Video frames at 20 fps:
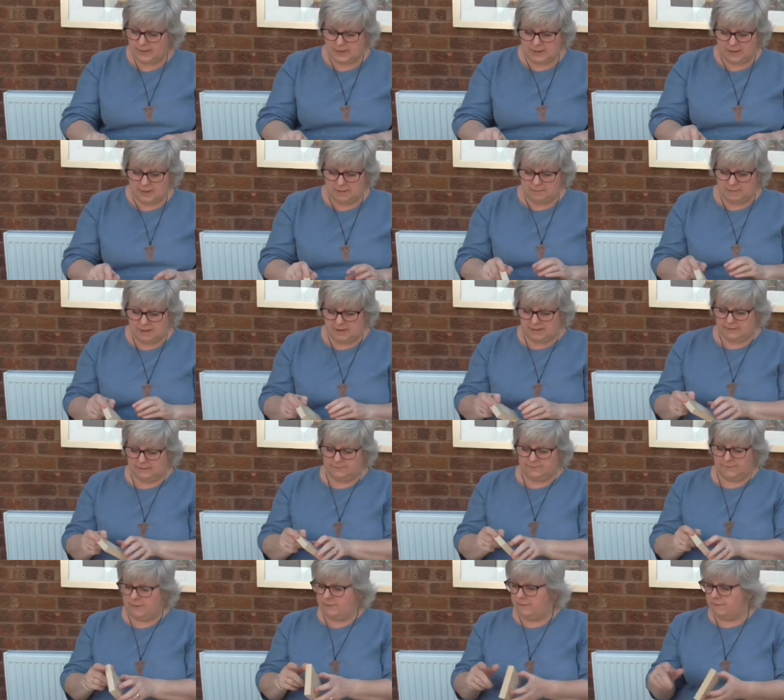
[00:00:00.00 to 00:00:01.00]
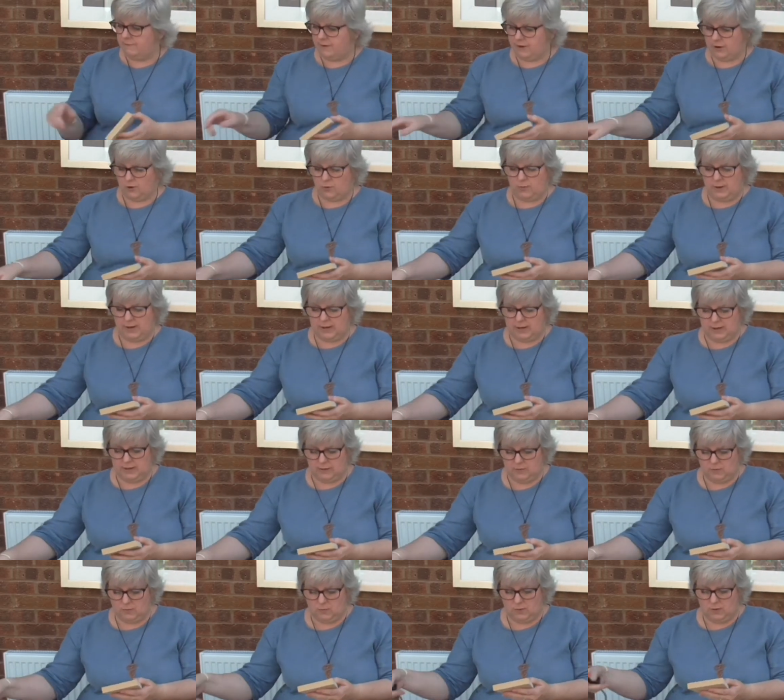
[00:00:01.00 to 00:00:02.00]
It makes very, very quick
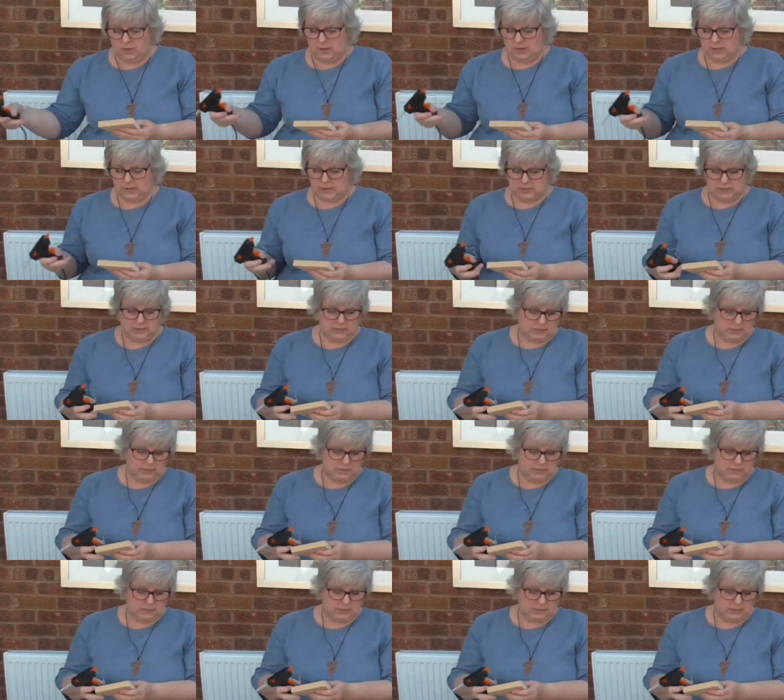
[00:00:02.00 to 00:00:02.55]
work.